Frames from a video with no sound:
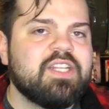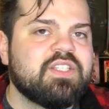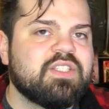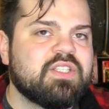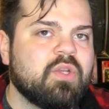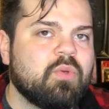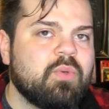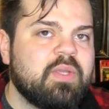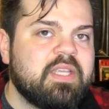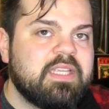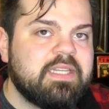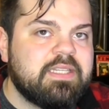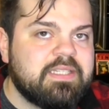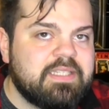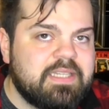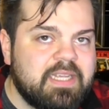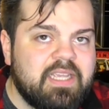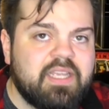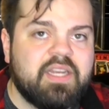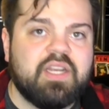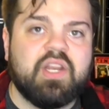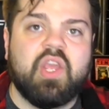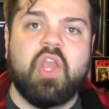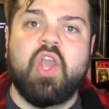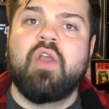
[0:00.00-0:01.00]
so he
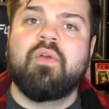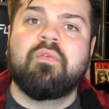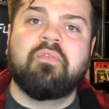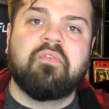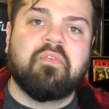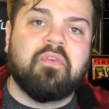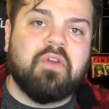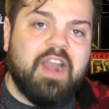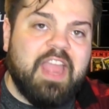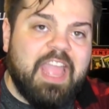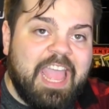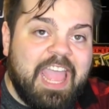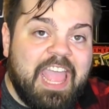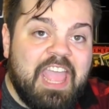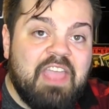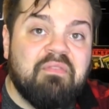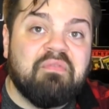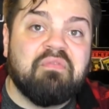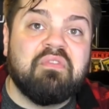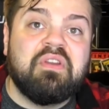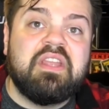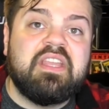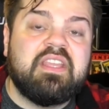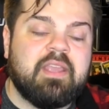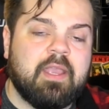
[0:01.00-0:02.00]
did for
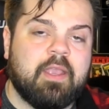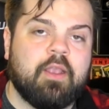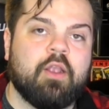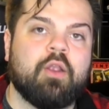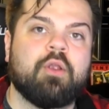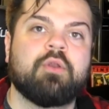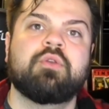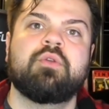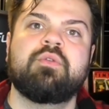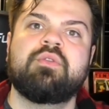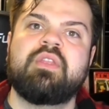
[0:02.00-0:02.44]
every character